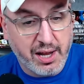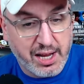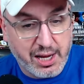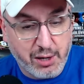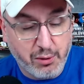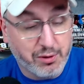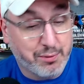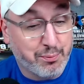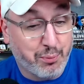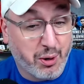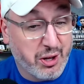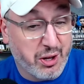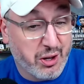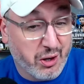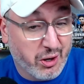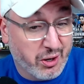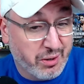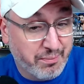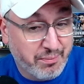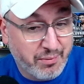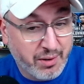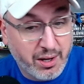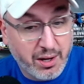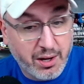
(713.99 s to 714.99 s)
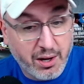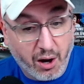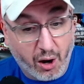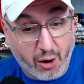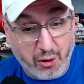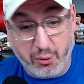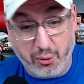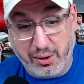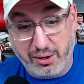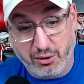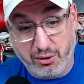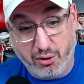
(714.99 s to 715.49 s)
He was pretty good,
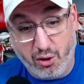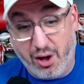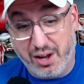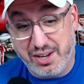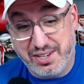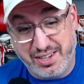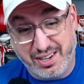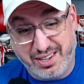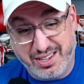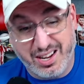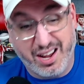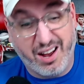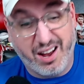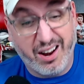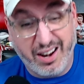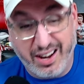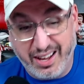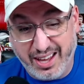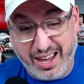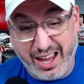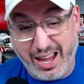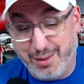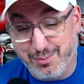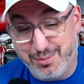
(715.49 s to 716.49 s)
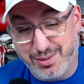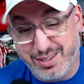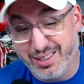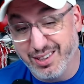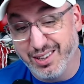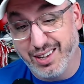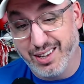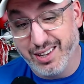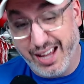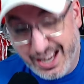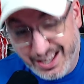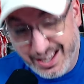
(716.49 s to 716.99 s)
although he lost a ton of games
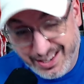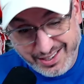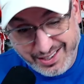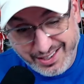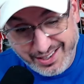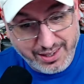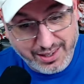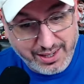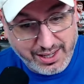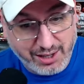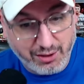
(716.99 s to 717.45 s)
late.